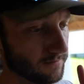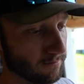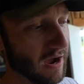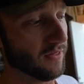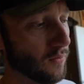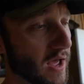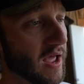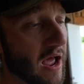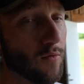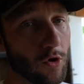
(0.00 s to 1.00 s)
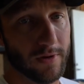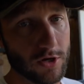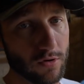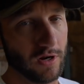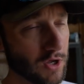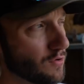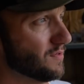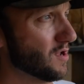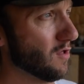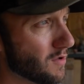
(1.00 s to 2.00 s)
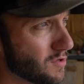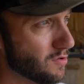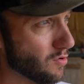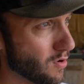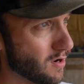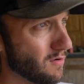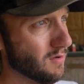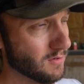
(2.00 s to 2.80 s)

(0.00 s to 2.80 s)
By the way, I will be doing a goose calling tutorial